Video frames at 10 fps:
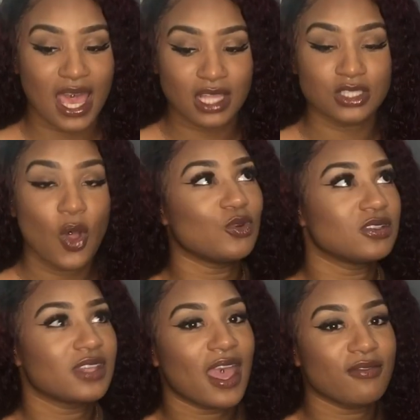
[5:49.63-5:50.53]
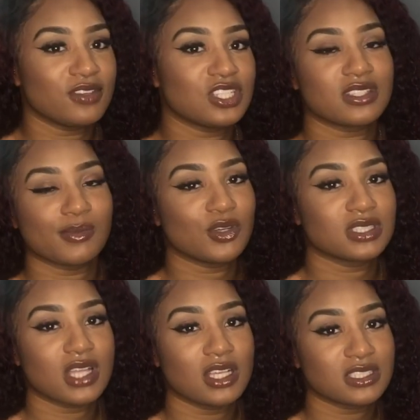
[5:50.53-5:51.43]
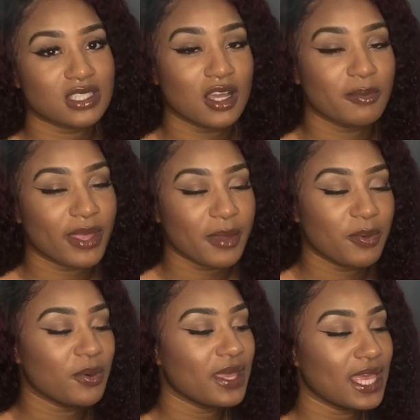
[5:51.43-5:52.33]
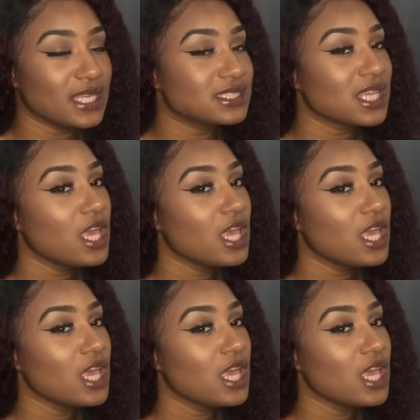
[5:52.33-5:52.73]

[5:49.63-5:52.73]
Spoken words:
and what the averages amongst us young people is.